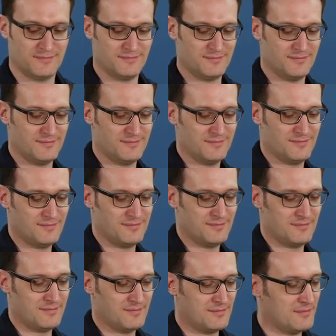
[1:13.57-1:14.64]

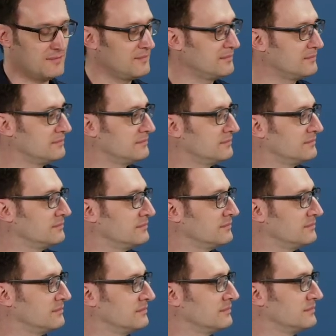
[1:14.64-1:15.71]

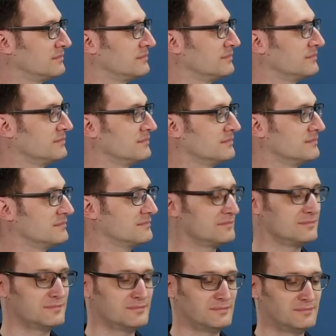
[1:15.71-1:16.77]

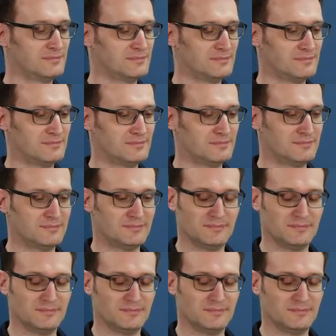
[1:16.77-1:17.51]
No words are spoken by the person on screen.